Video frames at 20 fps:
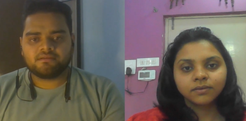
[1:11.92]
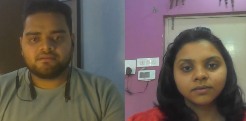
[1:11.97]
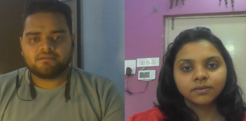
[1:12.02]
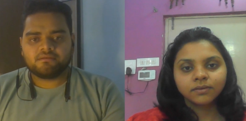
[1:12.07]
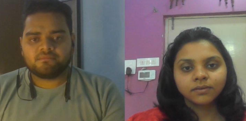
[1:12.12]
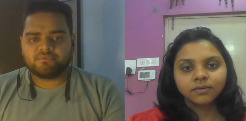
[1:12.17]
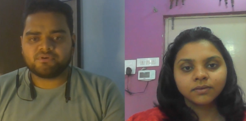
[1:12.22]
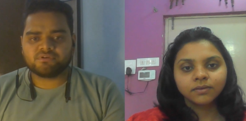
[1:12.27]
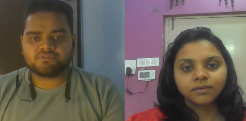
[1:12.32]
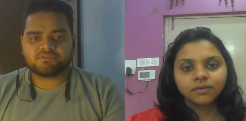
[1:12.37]

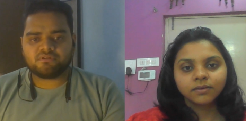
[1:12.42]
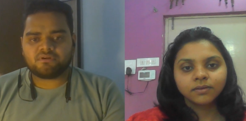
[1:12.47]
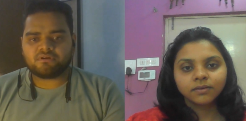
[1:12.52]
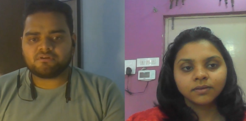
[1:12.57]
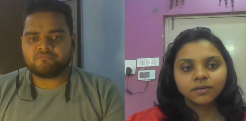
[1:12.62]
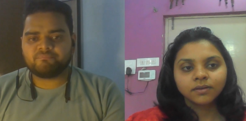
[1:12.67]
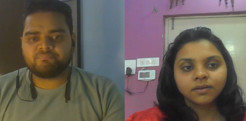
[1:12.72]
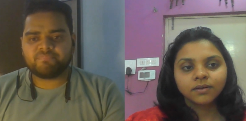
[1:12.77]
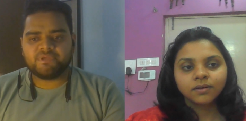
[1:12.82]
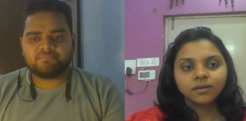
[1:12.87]
Speaker 1: Because a lot
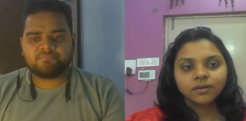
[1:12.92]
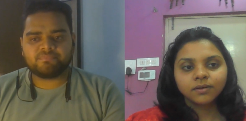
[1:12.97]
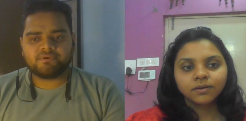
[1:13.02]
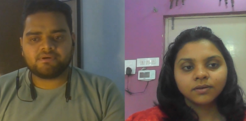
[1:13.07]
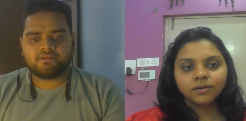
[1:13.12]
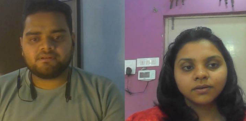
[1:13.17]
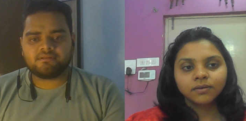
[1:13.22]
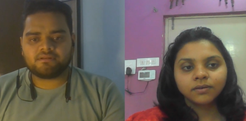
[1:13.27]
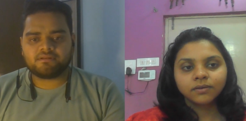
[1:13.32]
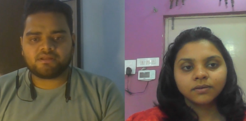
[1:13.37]
of
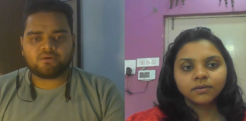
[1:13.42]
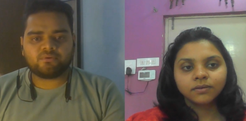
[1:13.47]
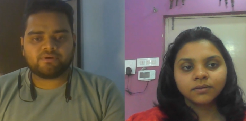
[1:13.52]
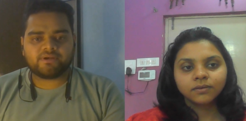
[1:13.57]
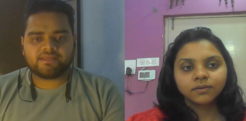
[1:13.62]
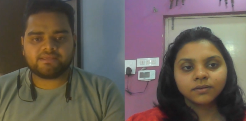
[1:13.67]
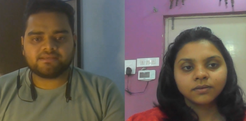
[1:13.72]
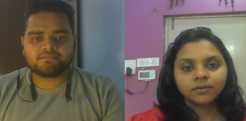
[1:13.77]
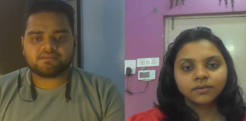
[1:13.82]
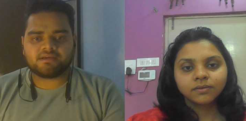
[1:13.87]
people
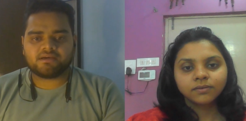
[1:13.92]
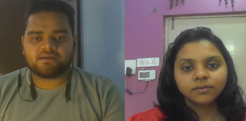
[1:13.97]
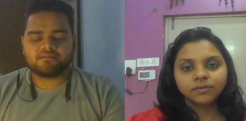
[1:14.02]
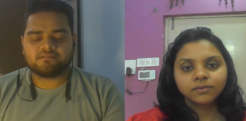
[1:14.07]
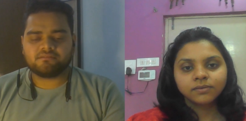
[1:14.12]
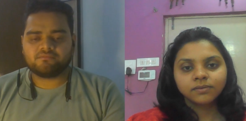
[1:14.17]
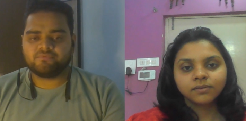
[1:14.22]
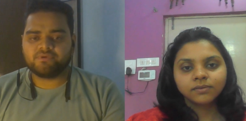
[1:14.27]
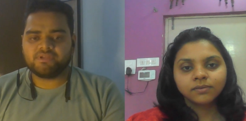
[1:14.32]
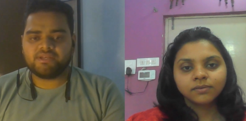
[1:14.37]
nowadays are
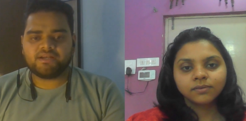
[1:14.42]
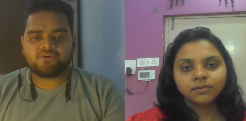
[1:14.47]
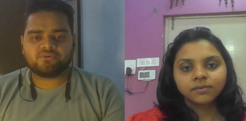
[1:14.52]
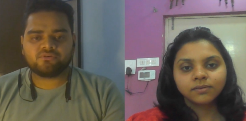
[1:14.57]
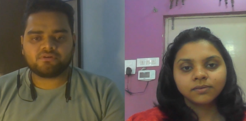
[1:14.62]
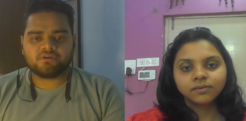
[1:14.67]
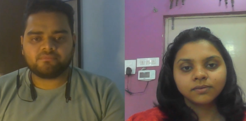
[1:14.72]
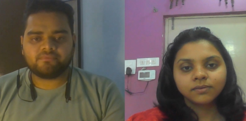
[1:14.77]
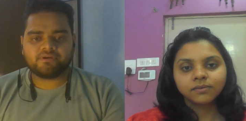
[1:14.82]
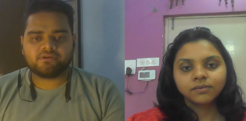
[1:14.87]
willing to
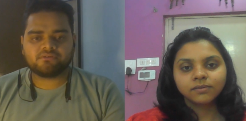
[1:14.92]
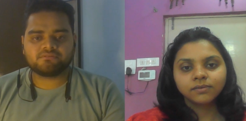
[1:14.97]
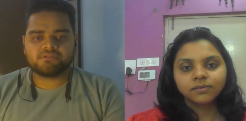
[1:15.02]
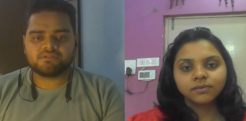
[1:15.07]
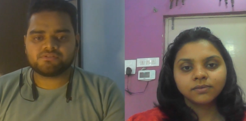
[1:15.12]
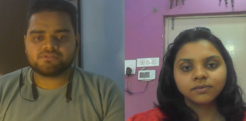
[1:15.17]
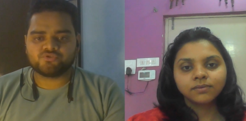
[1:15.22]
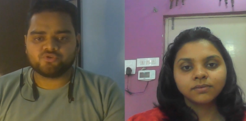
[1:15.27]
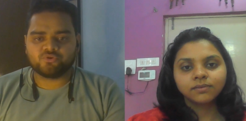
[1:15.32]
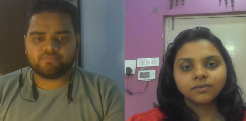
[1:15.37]
come into
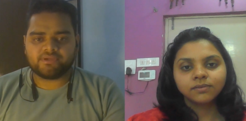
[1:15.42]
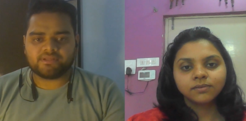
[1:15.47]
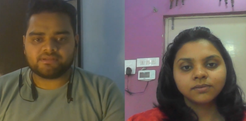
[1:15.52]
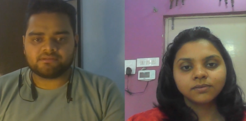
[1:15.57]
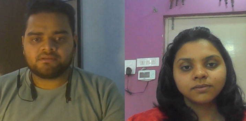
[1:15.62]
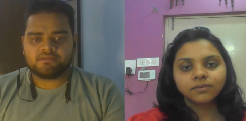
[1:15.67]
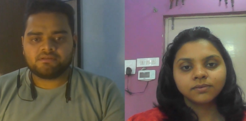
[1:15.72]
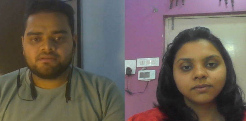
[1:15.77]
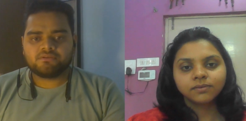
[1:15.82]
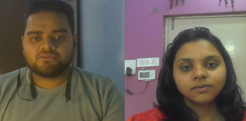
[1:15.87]
this domain.
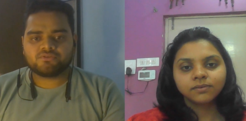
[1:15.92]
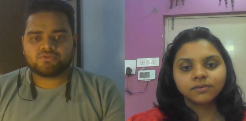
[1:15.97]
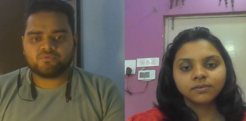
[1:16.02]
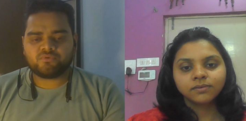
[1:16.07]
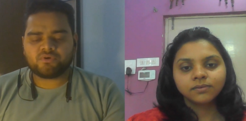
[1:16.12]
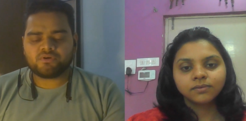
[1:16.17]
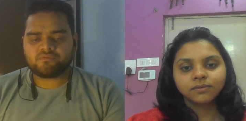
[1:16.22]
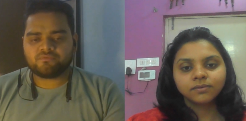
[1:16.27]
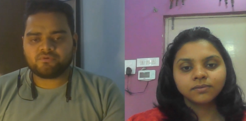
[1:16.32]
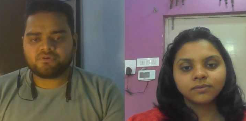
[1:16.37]
So
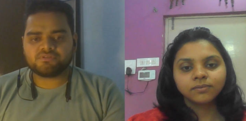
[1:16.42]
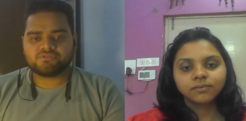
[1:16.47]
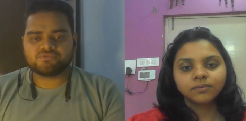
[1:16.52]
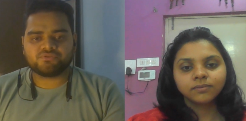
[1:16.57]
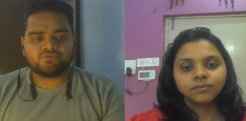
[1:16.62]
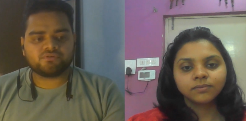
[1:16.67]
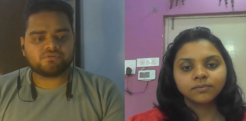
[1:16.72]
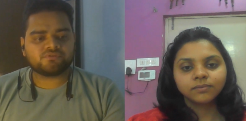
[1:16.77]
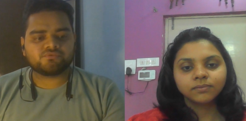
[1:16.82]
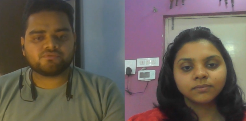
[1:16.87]
what was
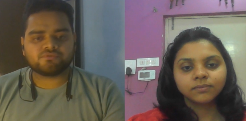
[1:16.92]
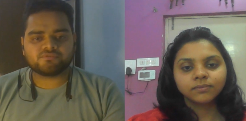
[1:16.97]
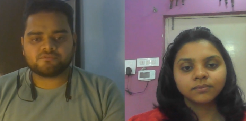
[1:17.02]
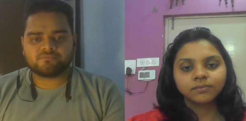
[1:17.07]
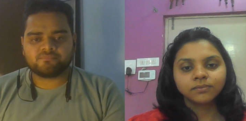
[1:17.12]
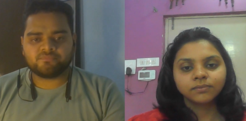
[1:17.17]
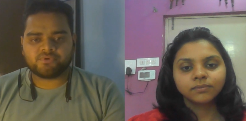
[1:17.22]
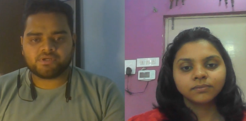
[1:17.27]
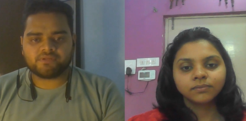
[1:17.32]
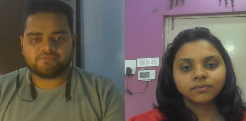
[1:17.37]
your source of
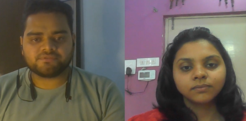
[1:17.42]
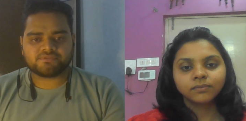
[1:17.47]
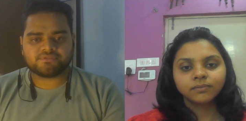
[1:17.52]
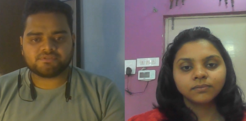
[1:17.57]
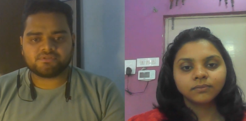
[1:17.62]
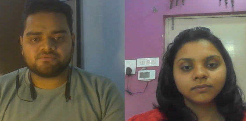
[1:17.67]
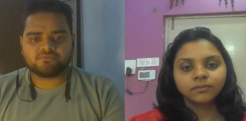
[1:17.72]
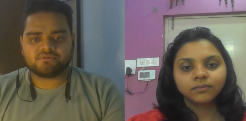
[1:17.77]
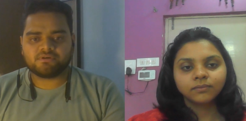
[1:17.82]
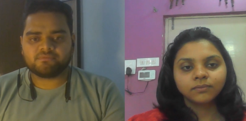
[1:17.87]
motivation
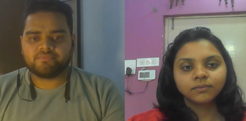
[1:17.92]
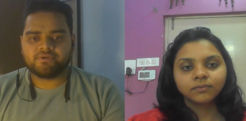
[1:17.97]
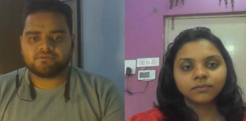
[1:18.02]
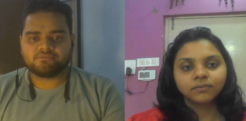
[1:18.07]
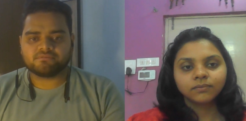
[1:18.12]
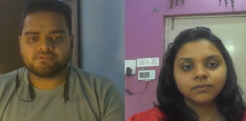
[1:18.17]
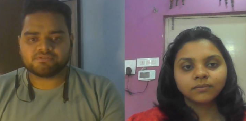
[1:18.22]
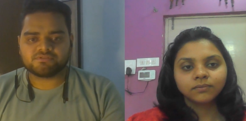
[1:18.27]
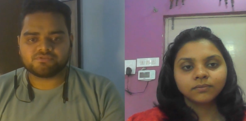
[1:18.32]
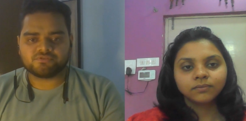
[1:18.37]
to come into
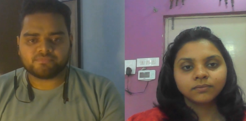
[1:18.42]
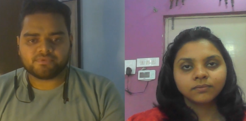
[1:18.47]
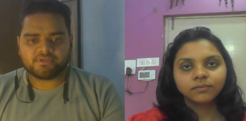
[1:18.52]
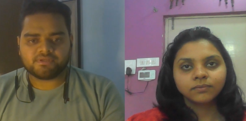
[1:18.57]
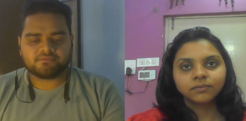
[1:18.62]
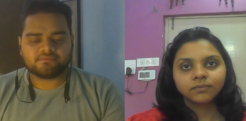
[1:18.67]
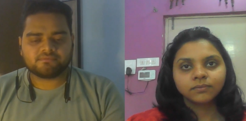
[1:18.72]
this domain?